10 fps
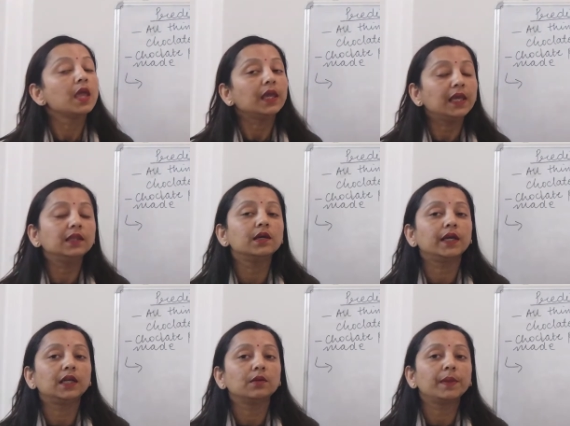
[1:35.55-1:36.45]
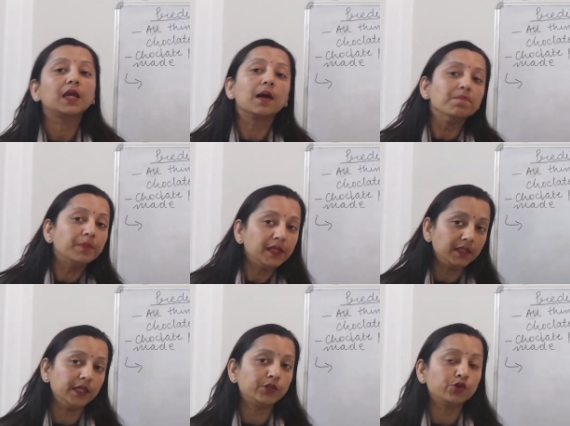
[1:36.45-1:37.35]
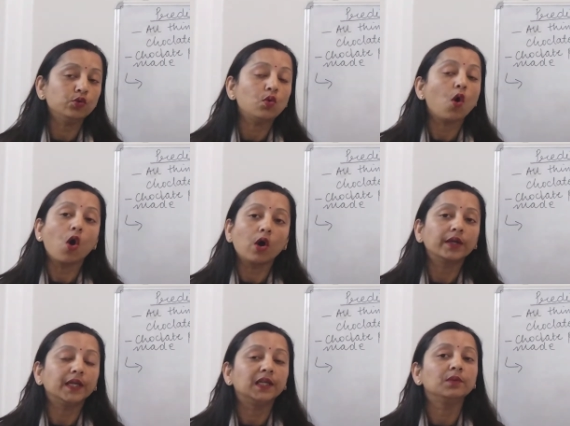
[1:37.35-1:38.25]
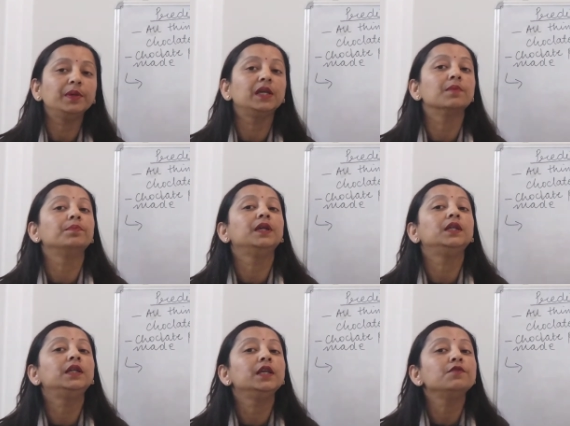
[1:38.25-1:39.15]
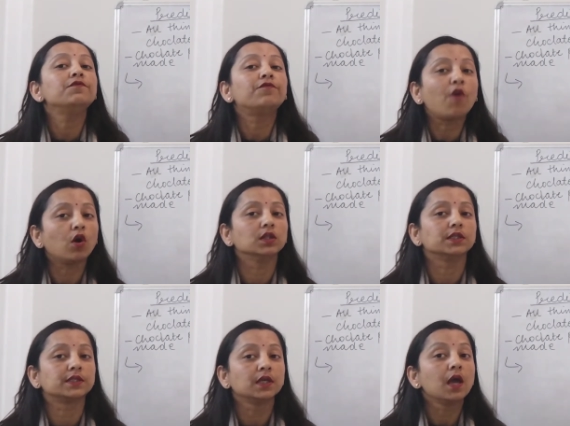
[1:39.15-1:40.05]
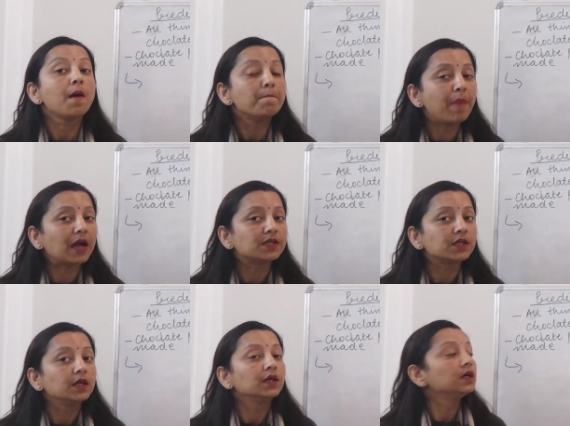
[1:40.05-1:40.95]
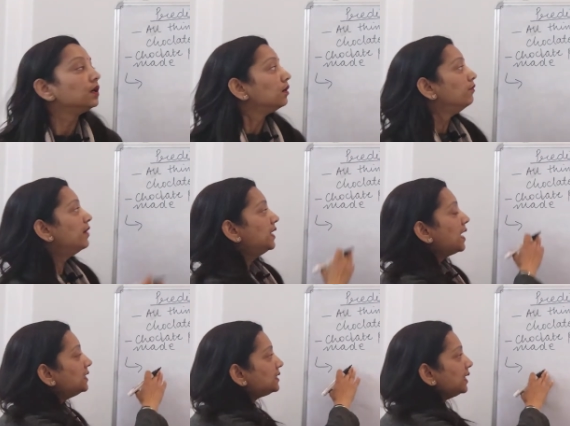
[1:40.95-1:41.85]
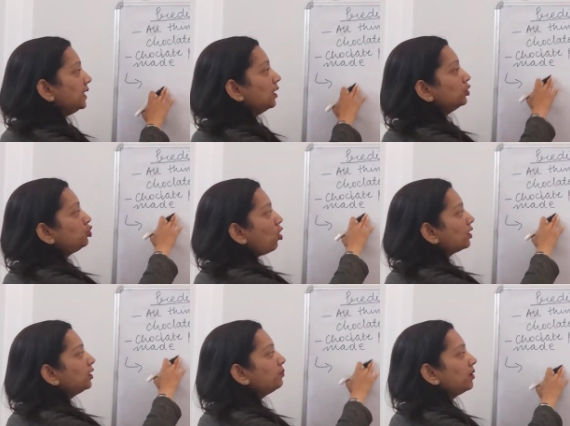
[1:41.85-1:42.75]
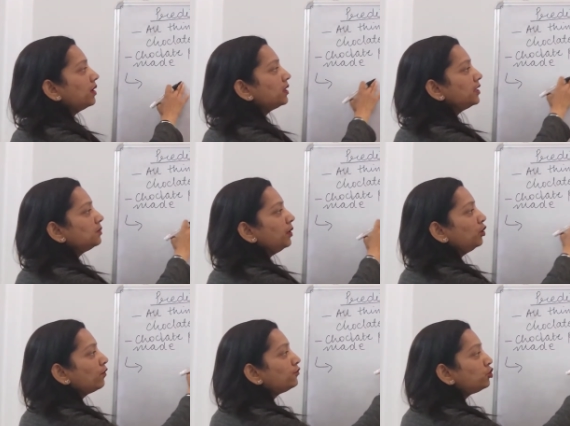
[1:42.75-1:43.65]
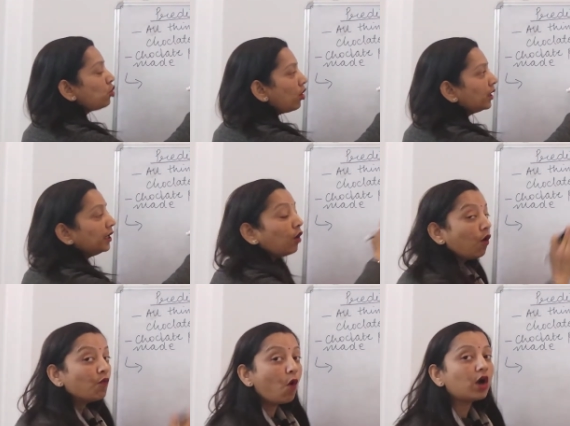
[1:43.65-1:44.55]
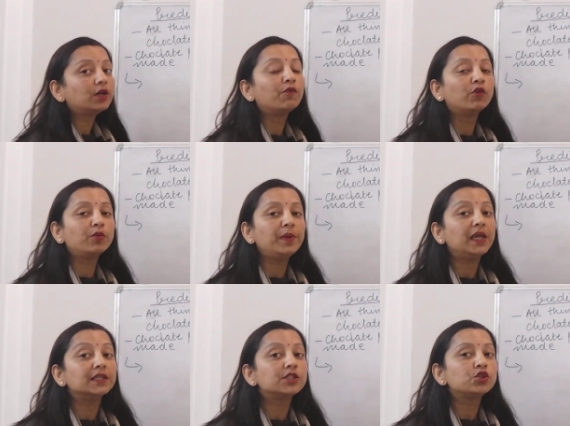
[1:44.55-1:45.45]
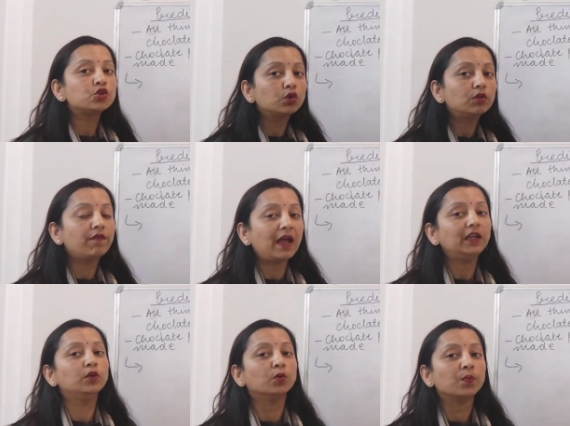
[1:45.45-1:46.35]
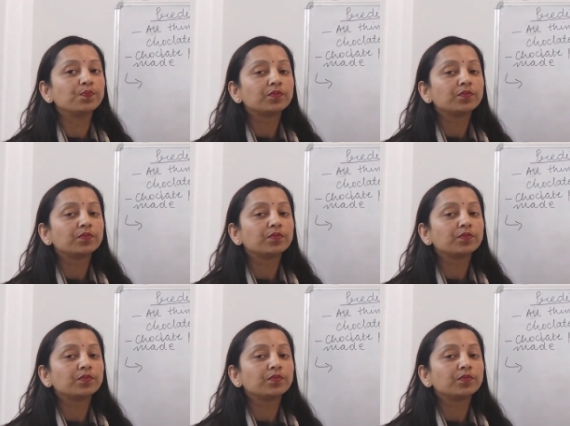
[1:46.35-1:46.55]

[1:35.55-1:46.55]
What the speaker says: Either it will be completely true or it will be completely false. But when I say a chocolate paratha is made of chocolate, what would be its truth value?